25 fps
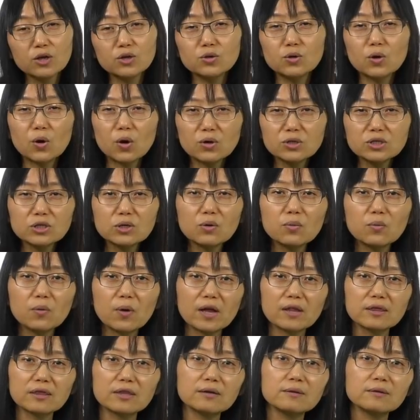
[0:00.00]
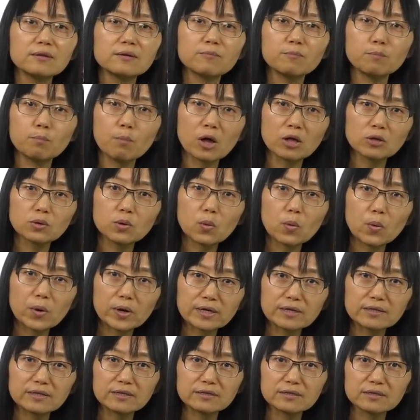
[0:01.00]
You also want the model
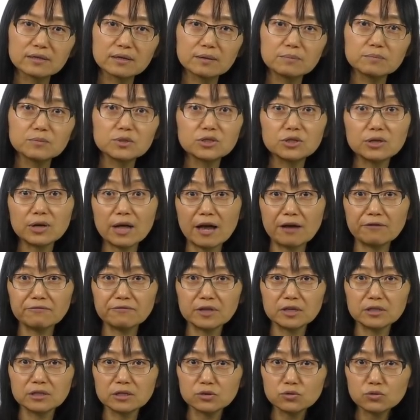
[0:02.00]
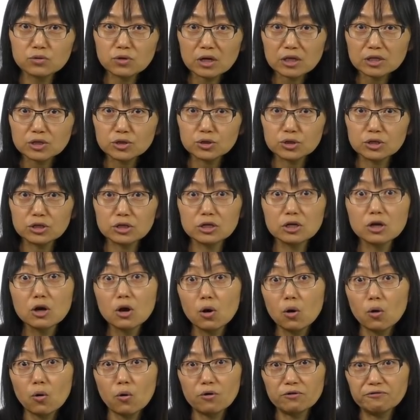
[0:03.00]
organism to have the structure
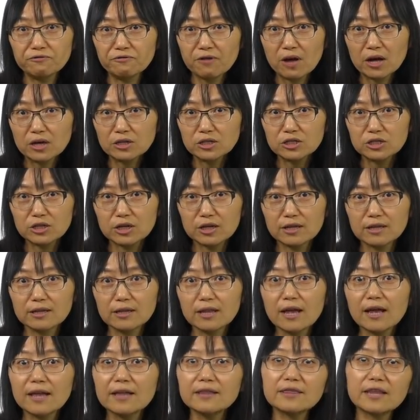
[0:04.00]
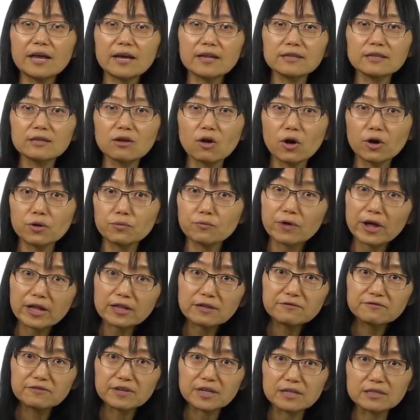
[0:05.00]
or function that are
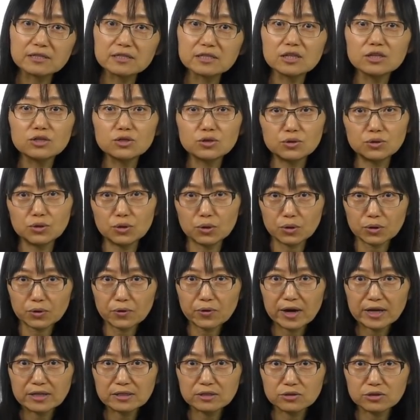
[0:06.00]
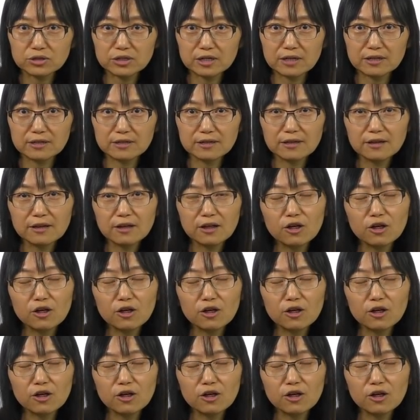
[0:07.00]
relevant to your question.